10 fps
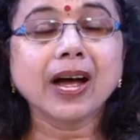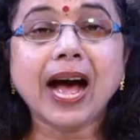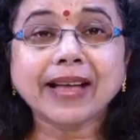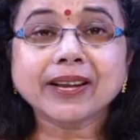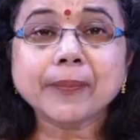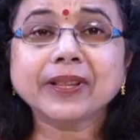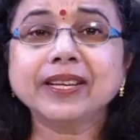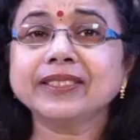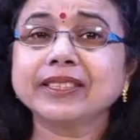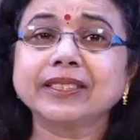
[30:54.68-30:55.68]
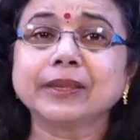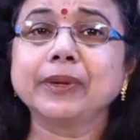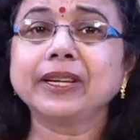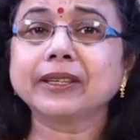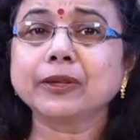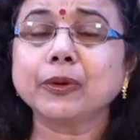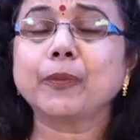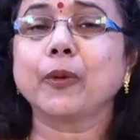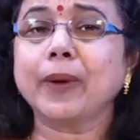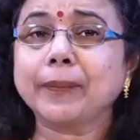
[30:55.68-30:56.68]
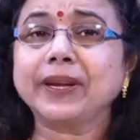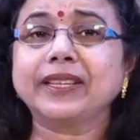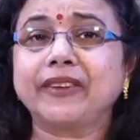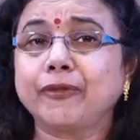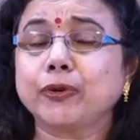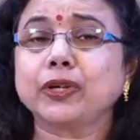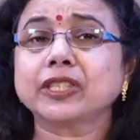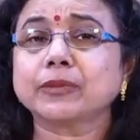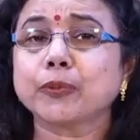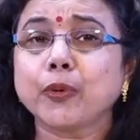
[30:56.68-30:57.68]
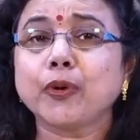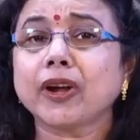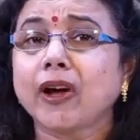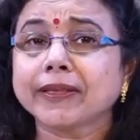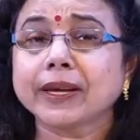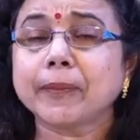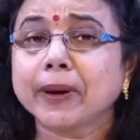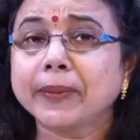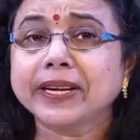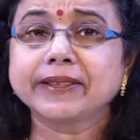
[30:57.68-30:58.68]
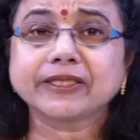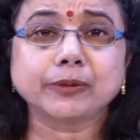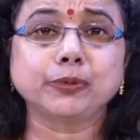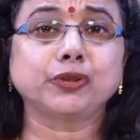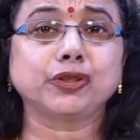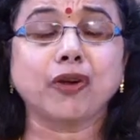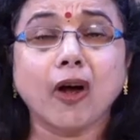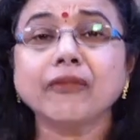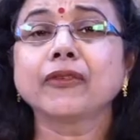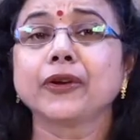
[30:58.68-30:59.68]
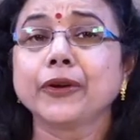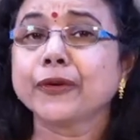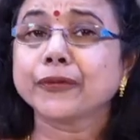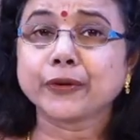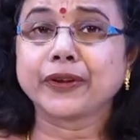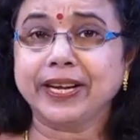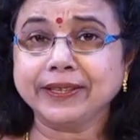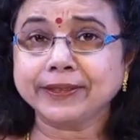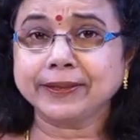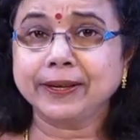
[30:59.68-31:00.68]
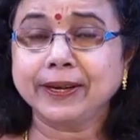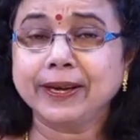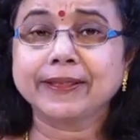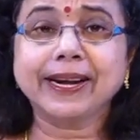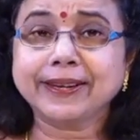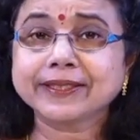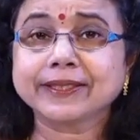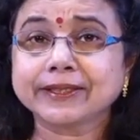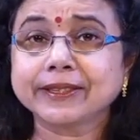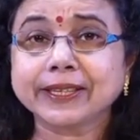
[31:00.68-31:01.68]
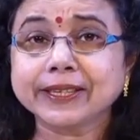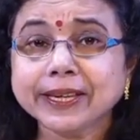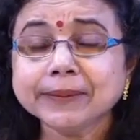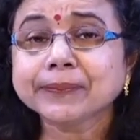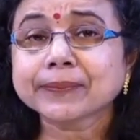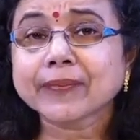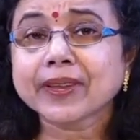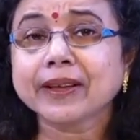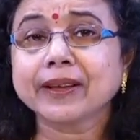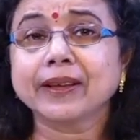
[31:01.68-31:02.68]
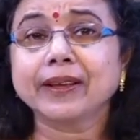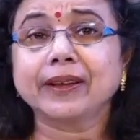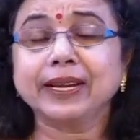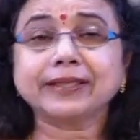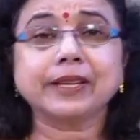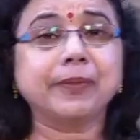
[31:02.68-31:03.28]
Andhra Pradesh and Tamil Nadu probably they focused more on the public distribution of food grains that has resulted in lesser